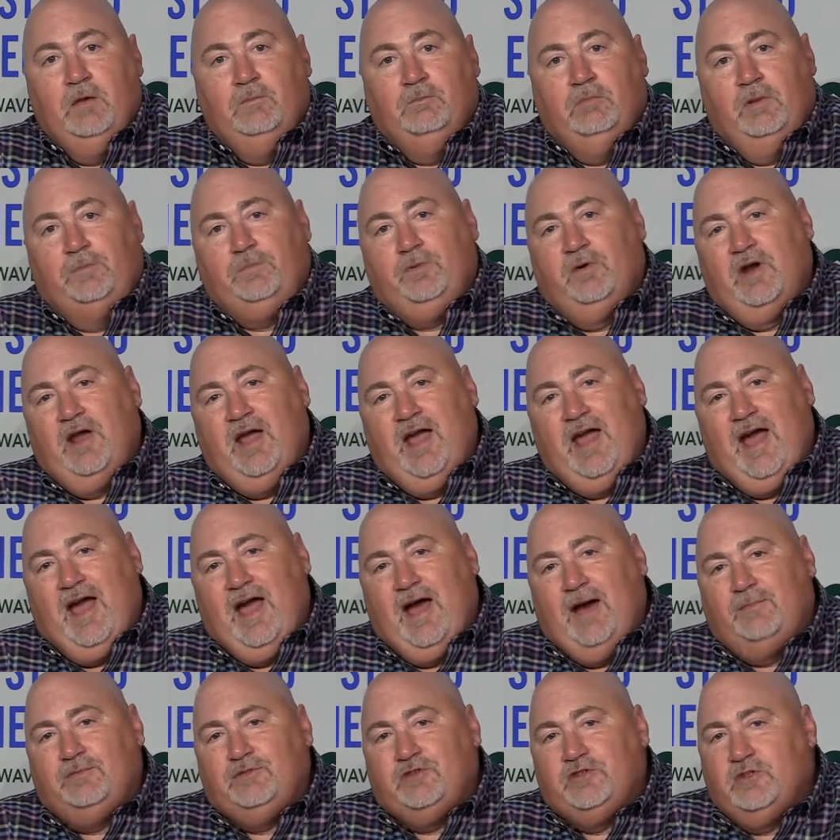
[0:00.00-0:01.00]
But
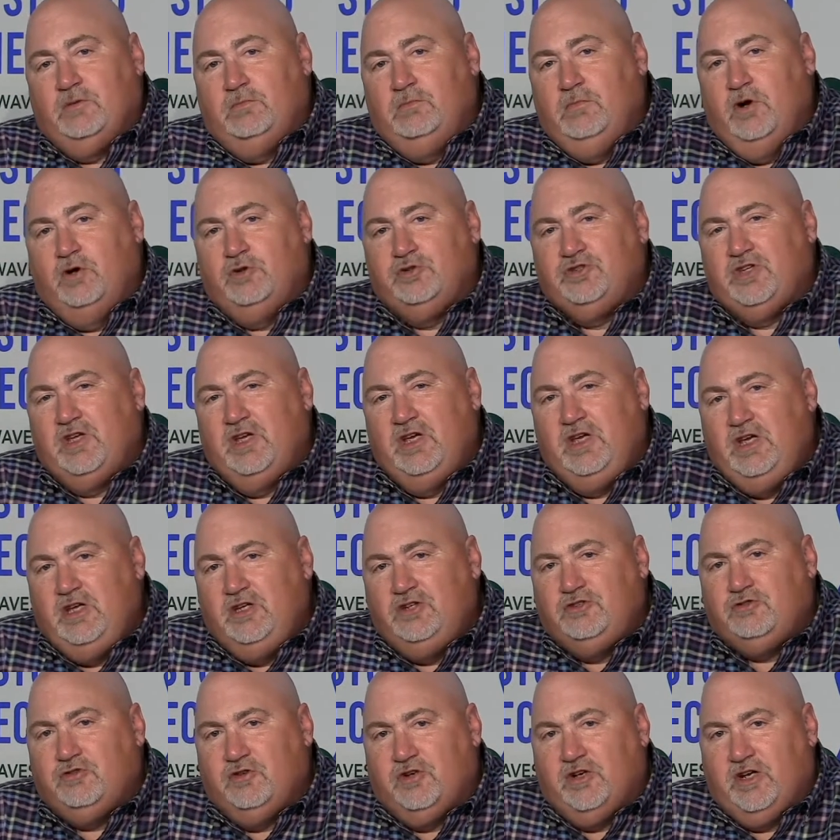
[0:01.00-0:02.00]
perhaps the most
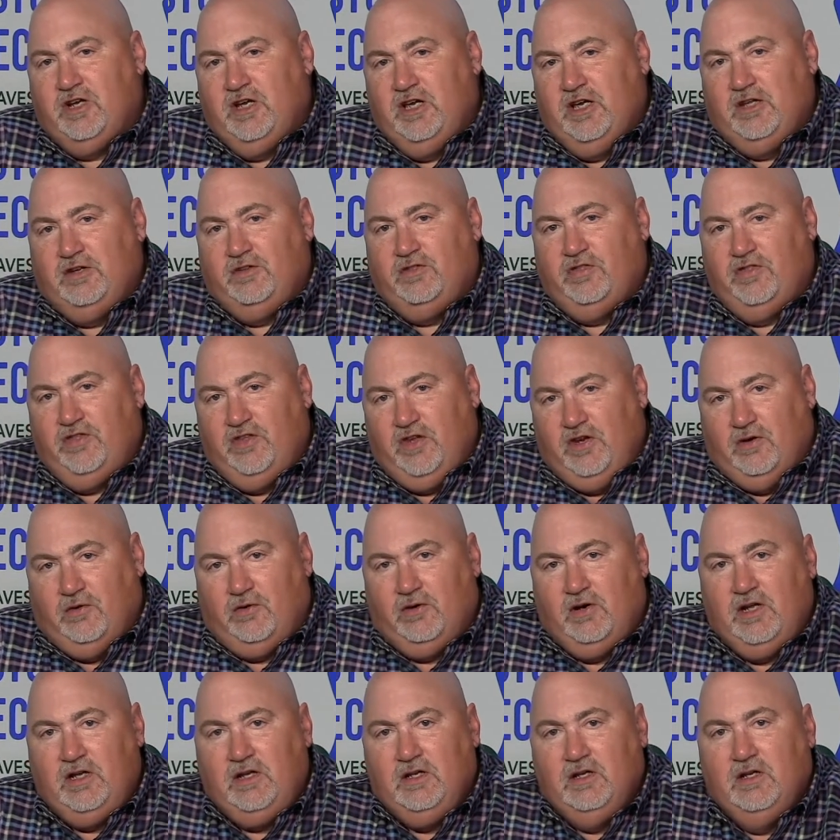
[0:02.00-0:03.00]
intricate
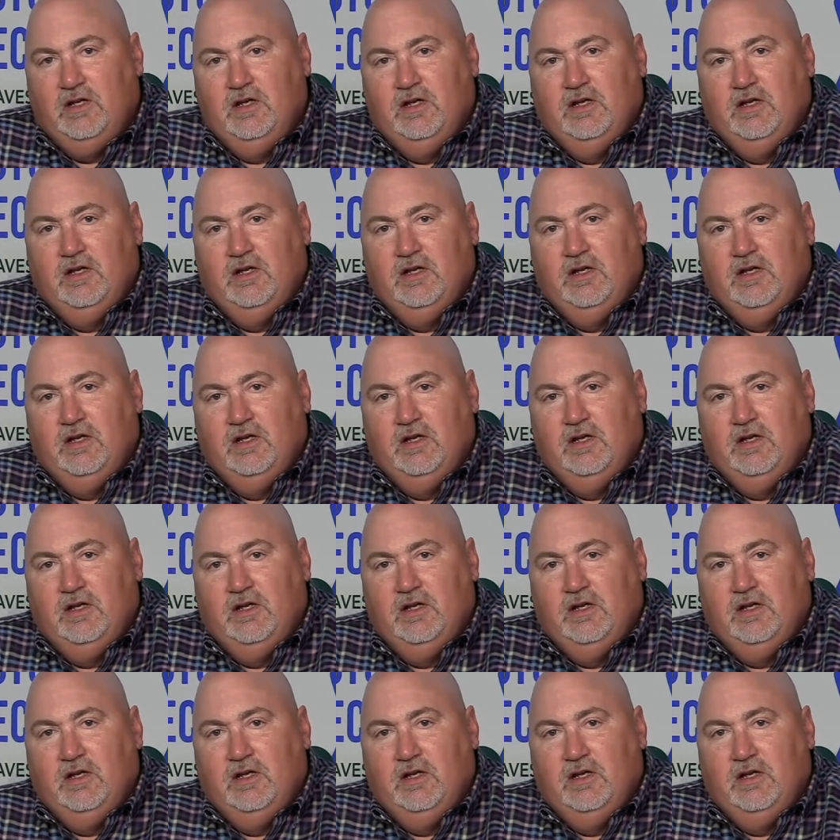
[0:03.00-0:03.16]
theory